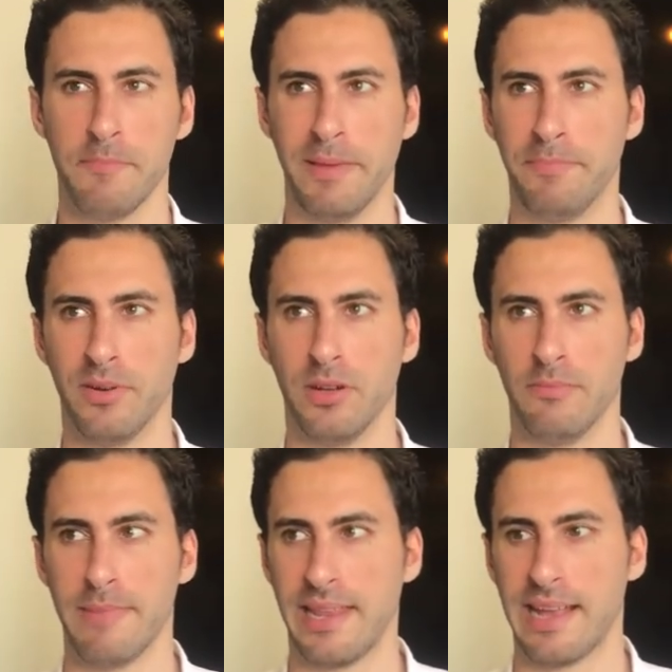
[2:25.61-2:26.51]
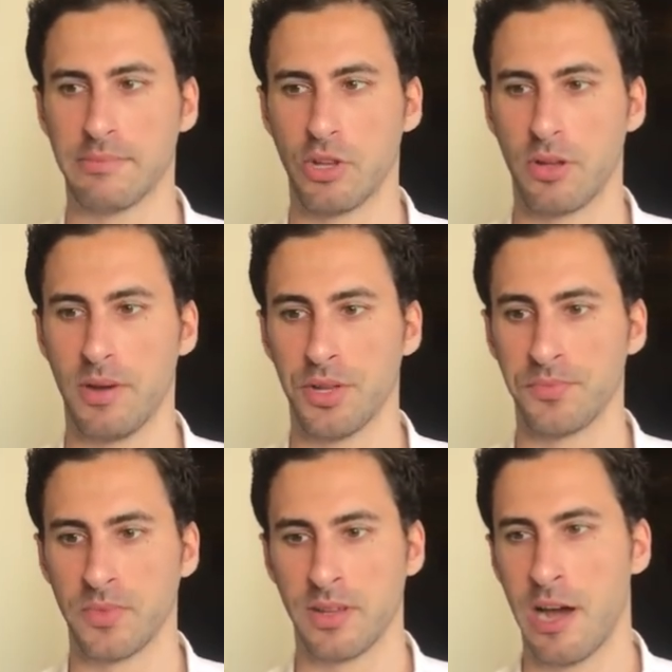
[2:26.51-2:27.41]
People many times talk
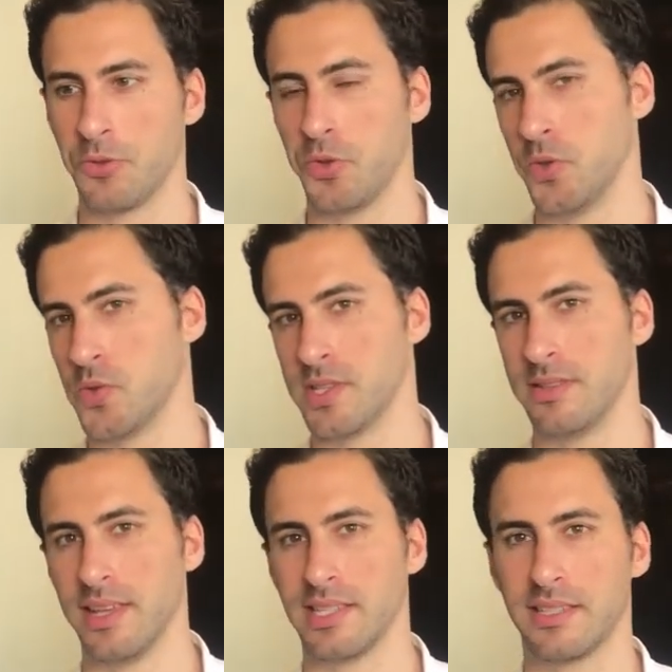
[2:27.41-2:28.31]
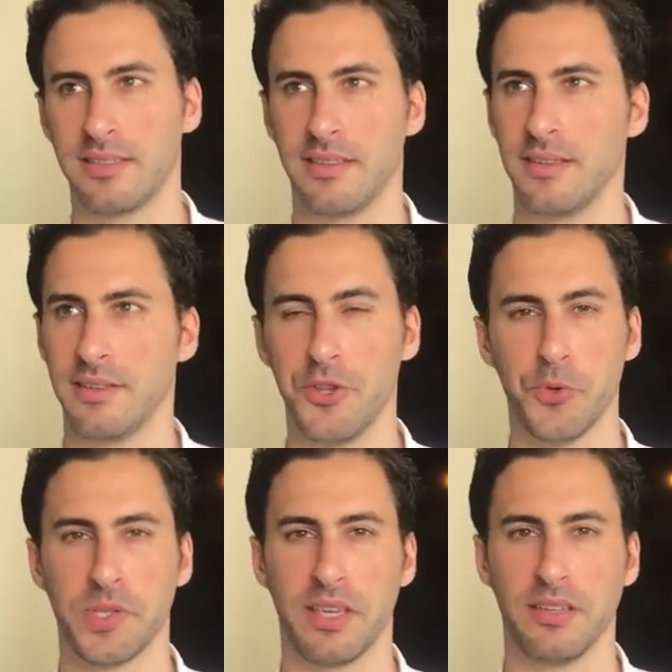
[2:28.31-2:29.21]
about how to use this new
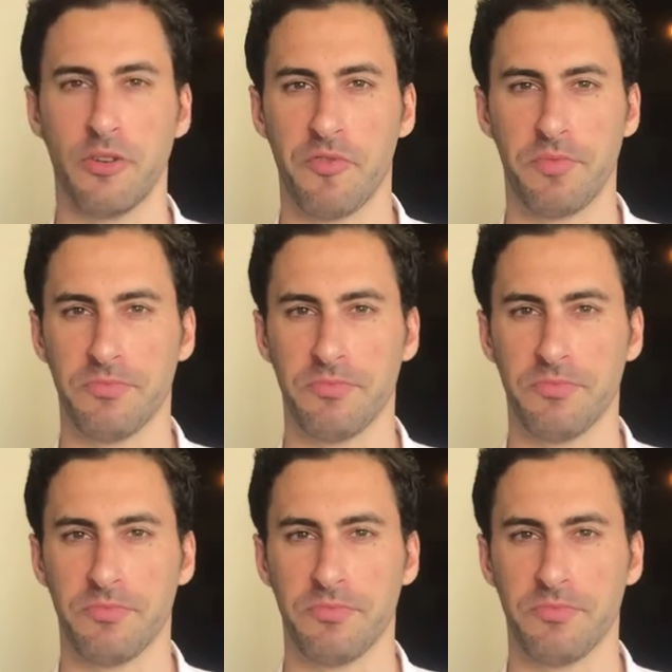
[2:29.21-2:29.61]
skill of